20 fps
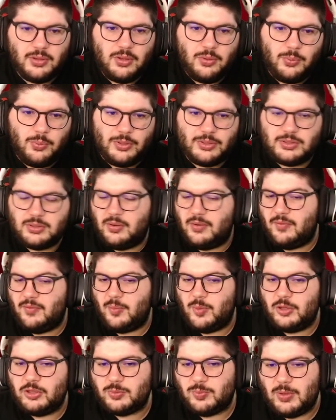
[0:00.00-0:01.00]
We still have a
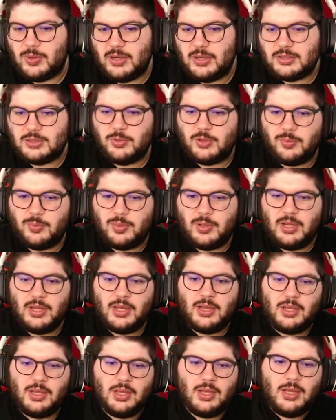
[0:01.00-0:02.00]
bunch of players that we can
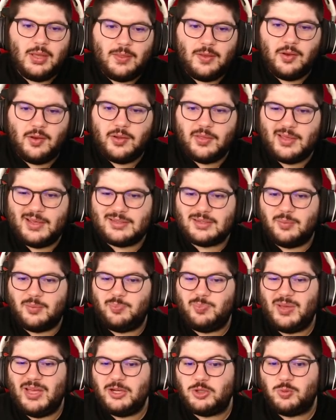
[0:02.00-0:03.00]
play. The only thing is our
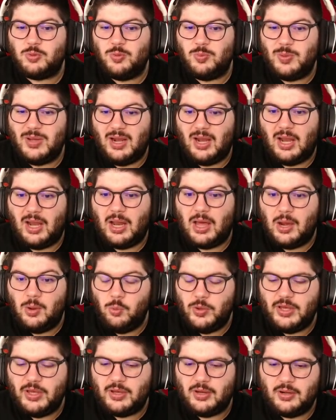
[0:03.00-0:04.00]
bench would be a lot
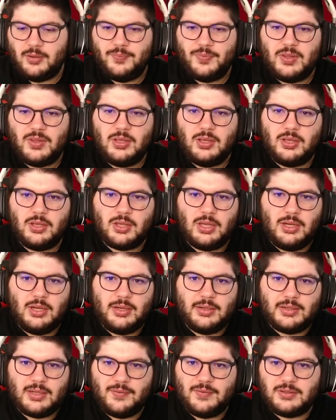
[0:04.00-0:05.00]
weaker. Keenan
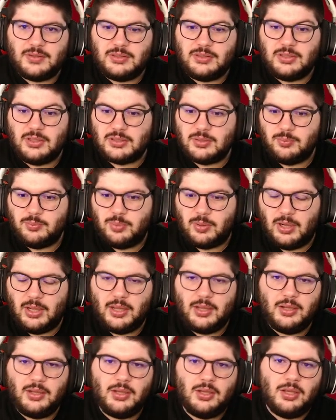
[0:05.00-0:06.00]
Davis doesn't
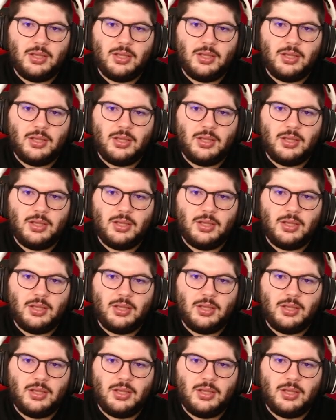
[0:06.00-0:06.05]
play.